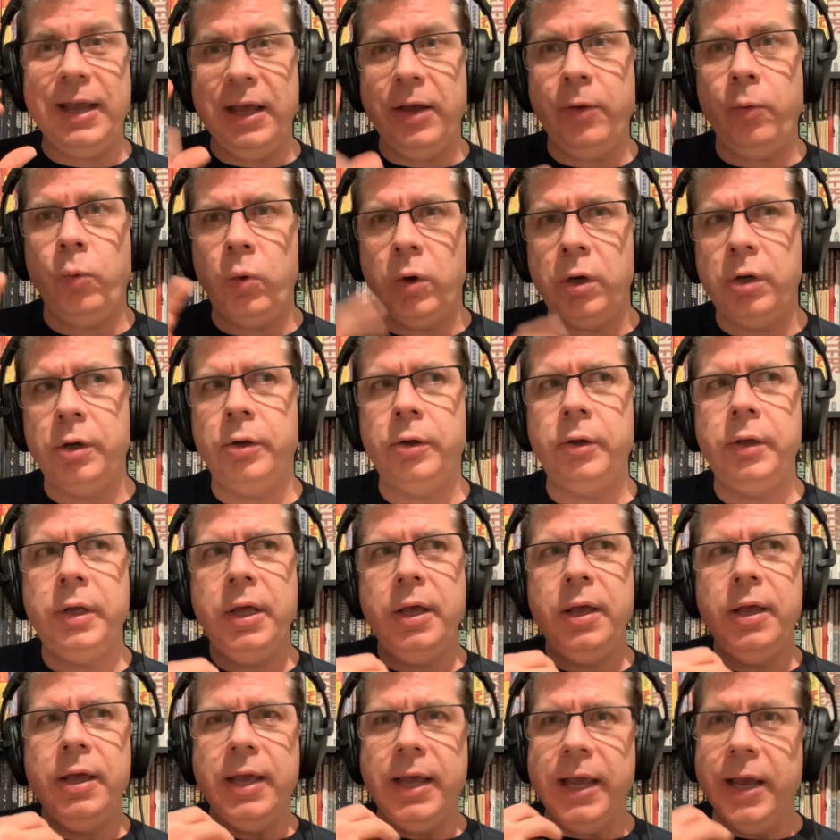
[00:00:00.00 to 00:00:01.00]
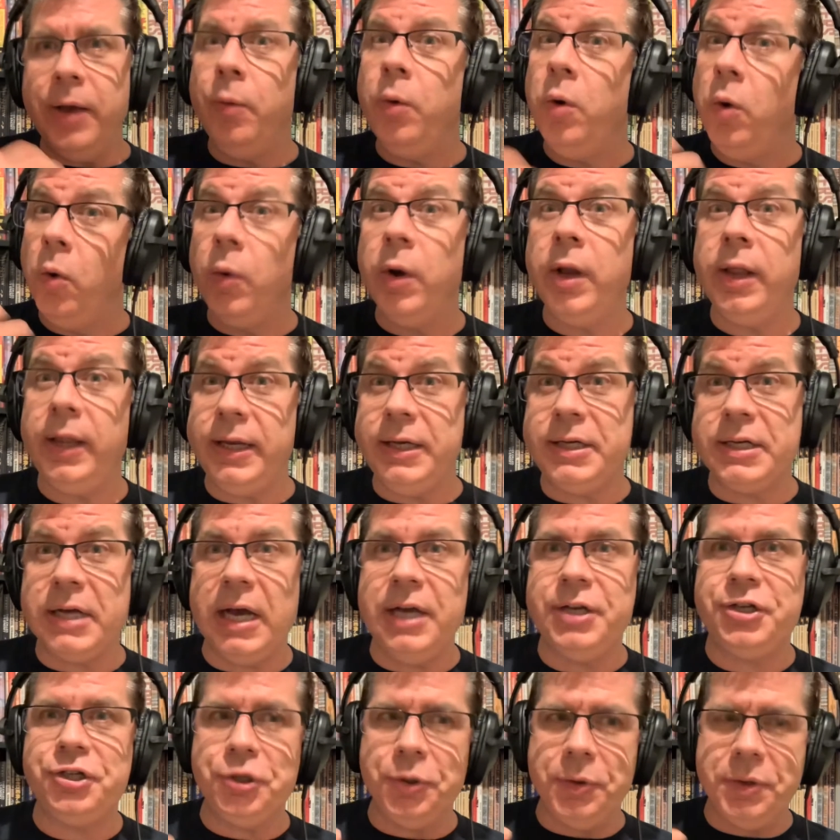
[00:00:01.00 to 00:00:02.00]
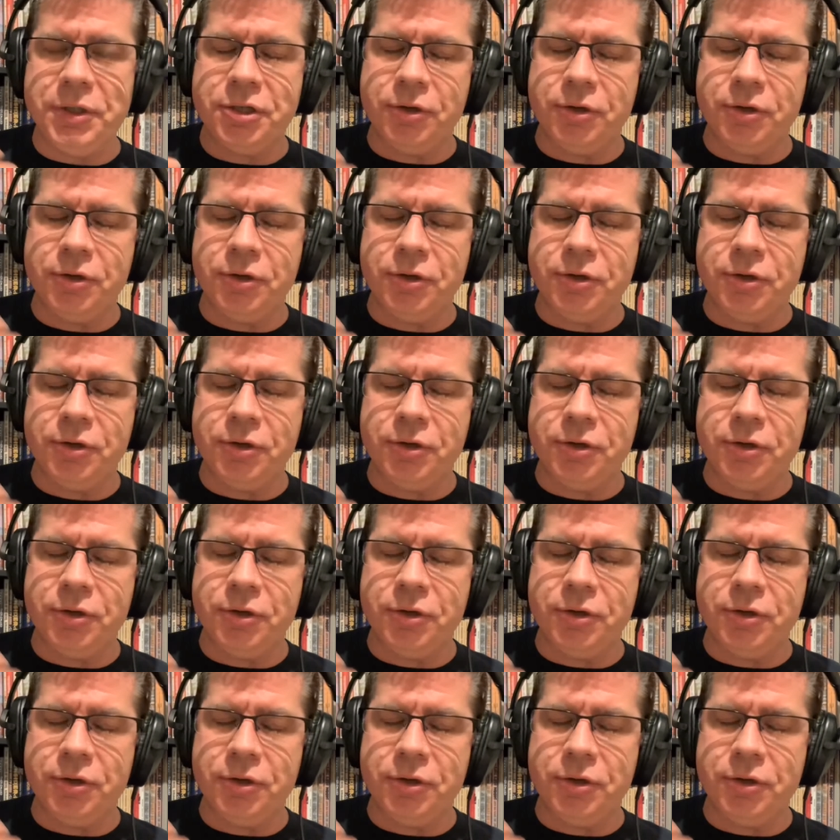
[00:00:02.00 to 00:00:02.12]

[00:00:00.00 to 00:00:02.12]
it will really touch you.